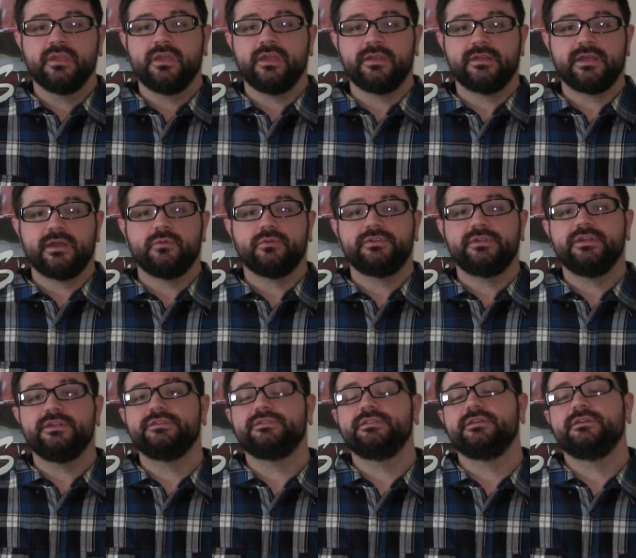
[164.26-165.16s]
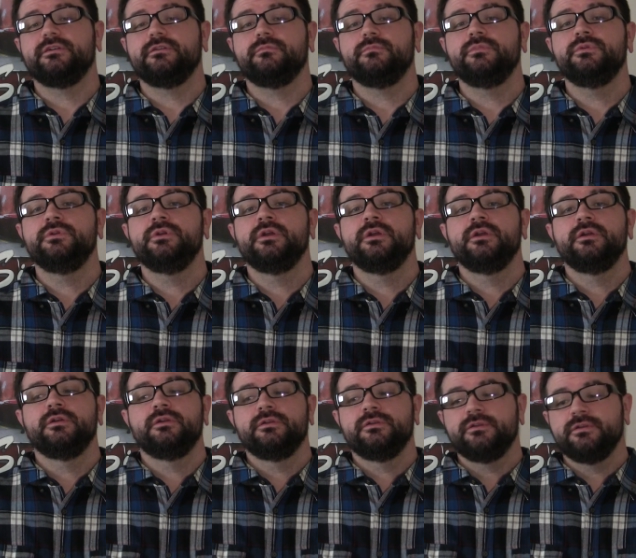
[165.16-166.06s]
and I will teach them
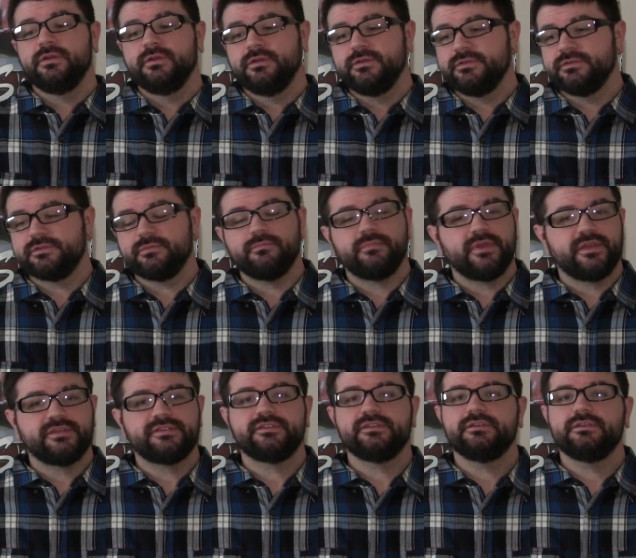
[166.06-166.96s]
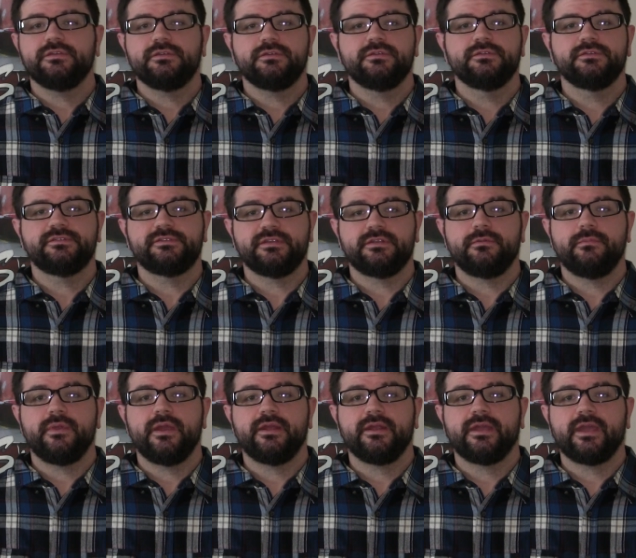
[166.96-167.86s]
some basic
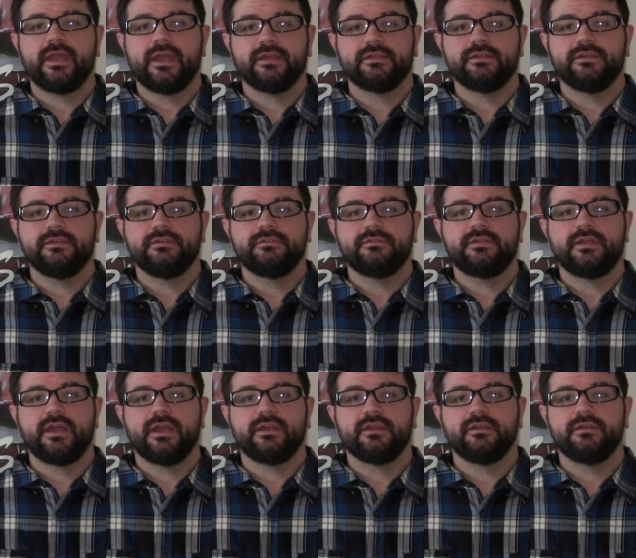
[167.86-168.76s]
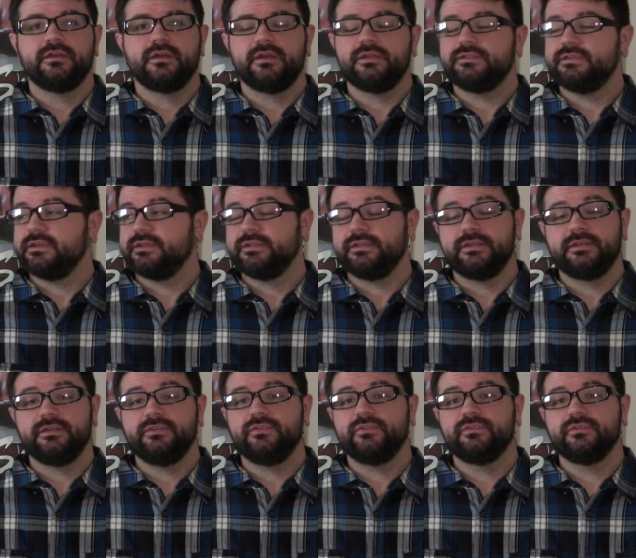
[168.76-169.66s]
cinematic acting uh,
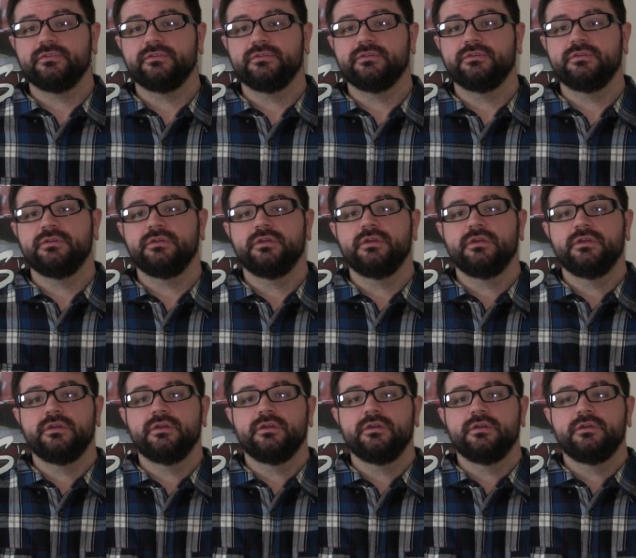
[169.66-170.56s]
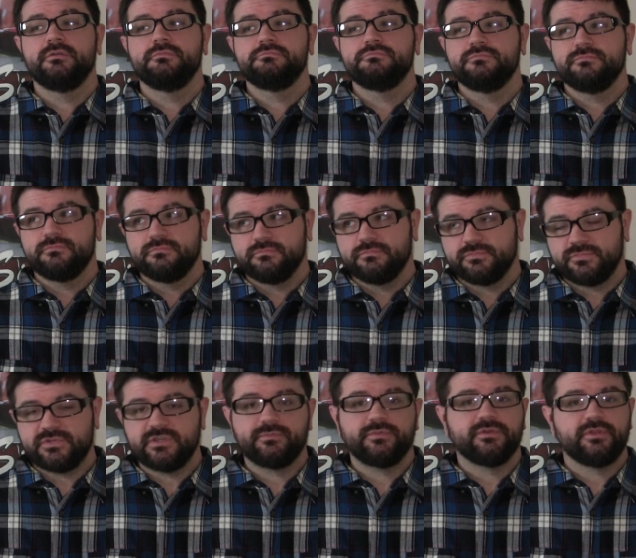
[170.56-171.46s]
techniques
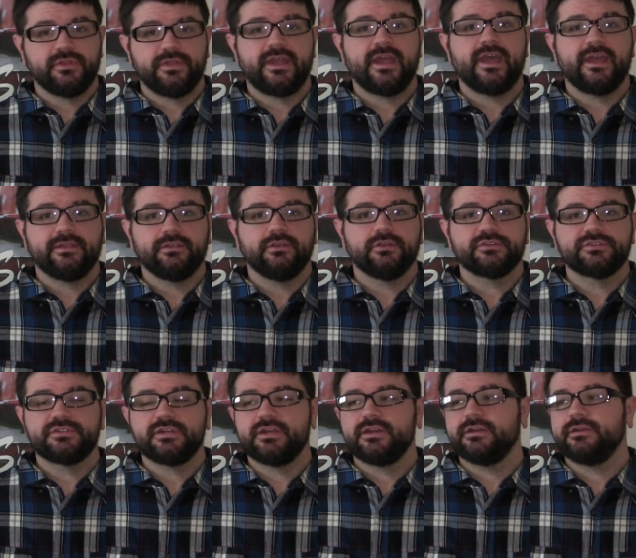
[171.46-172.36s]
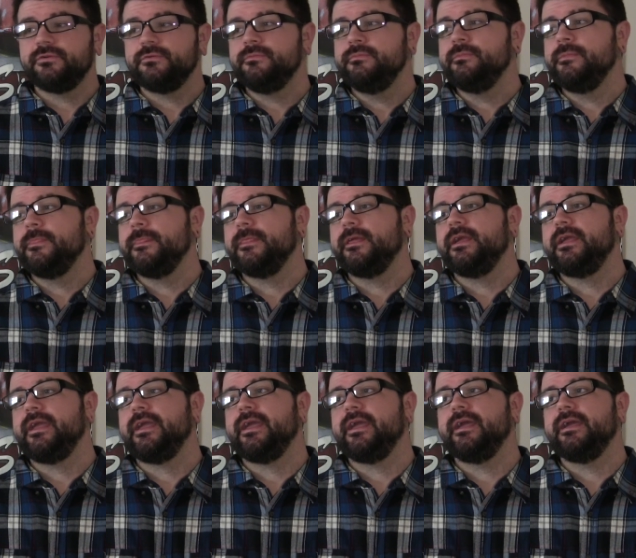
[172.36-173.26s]
typically Adler style
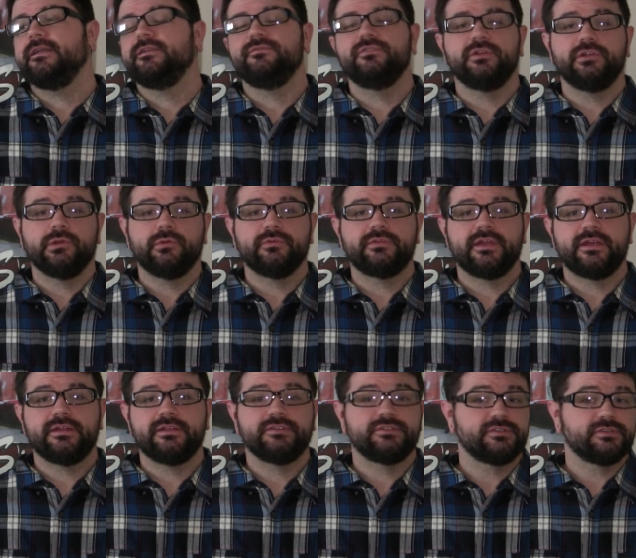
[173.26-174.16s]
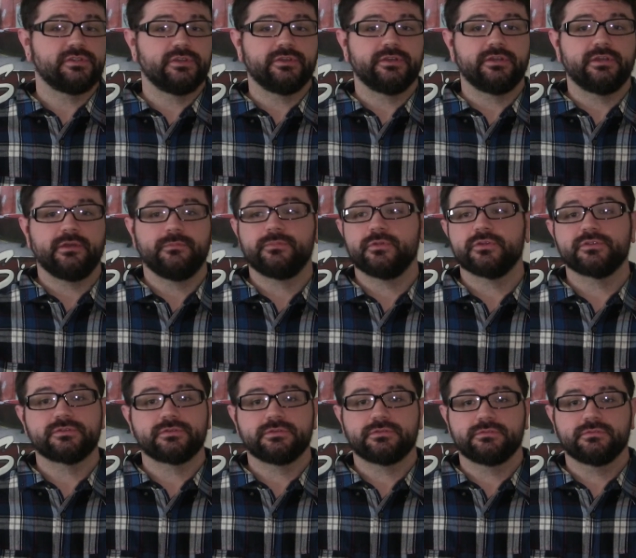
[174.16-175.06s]
and if you don't know what that is just look it up
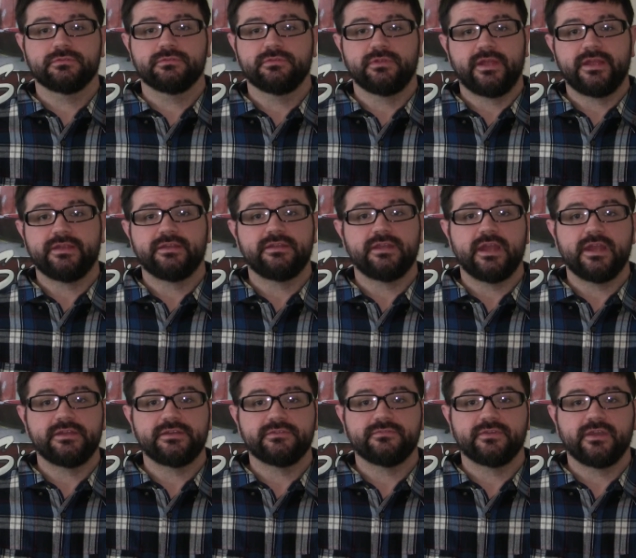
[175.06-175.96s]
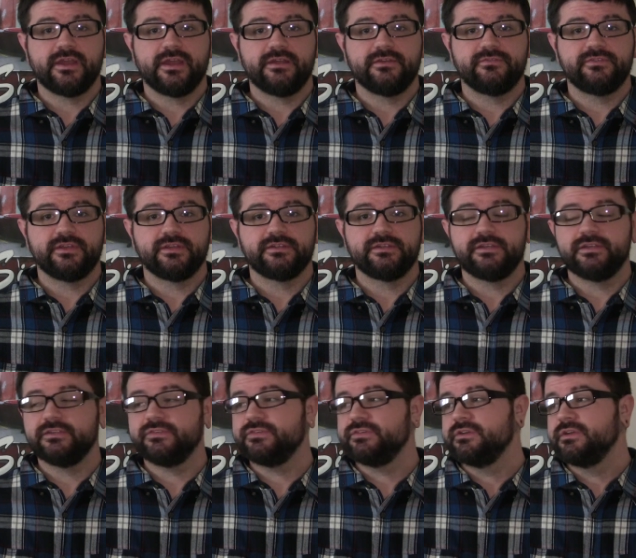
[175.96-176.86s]
there's like nine different kind of
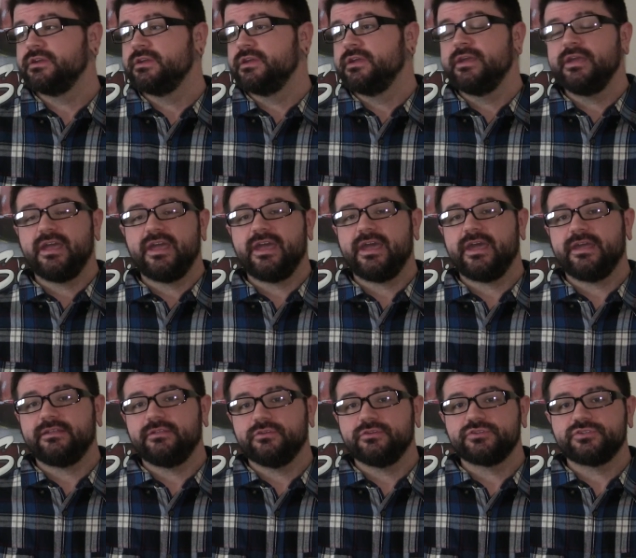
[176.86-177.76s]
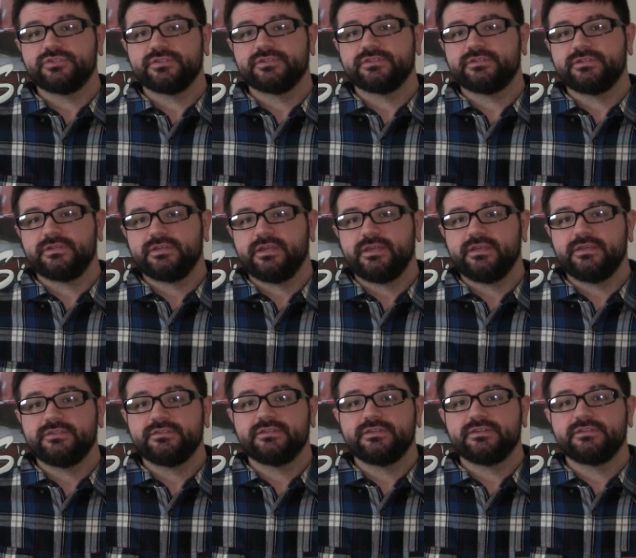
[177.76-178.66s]
techniques Adler's just the
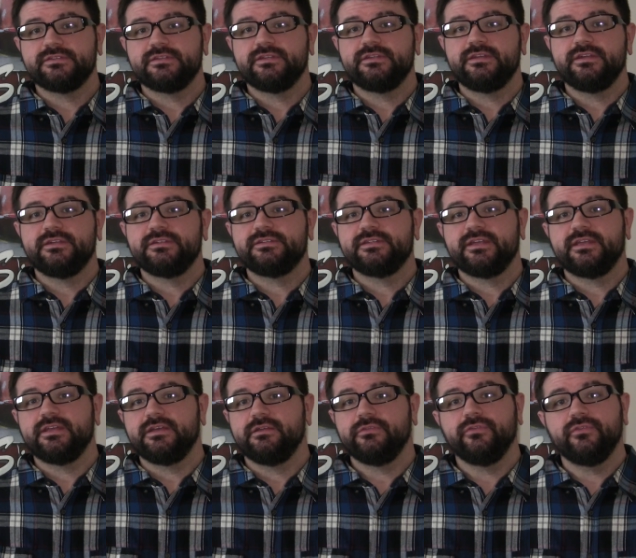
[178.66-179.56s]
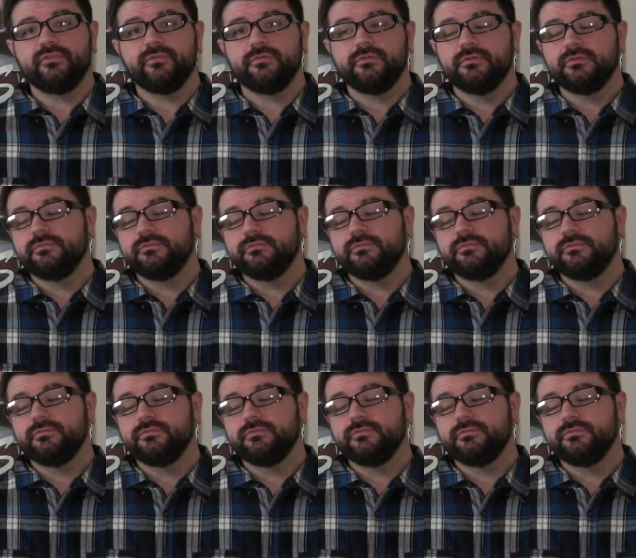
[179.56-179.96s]
easiest to teach to kids.